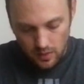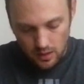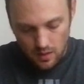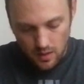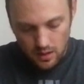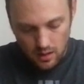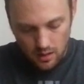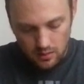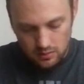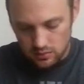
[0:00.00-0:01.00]
Wiggle
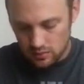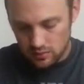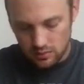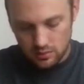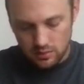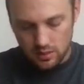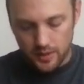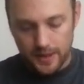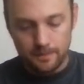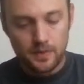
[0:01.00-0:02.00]
now.
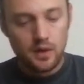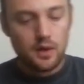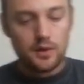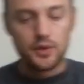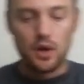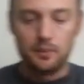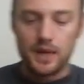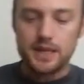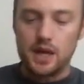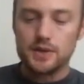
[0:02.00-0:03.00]
Okay, so in
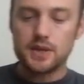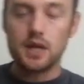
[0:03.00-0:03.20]
my case,